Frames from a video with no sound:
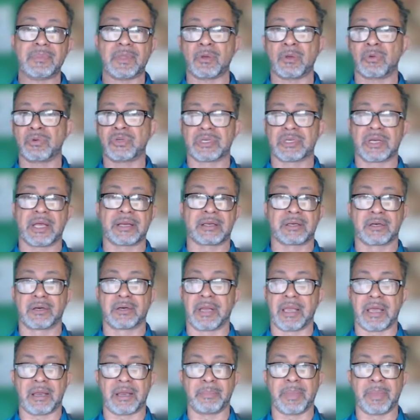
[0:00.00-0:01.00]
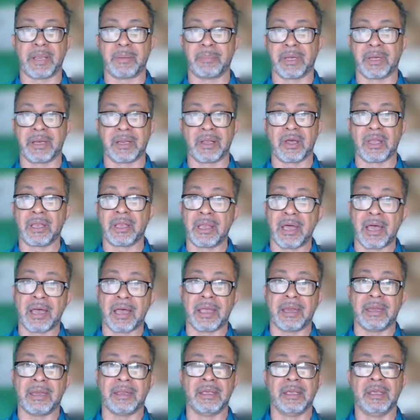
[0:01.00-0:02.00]
Would you like to learn how to make money
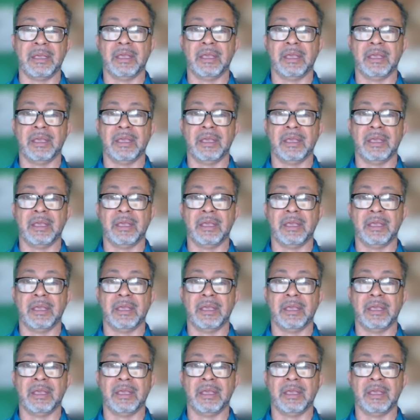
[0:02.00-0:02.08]
online?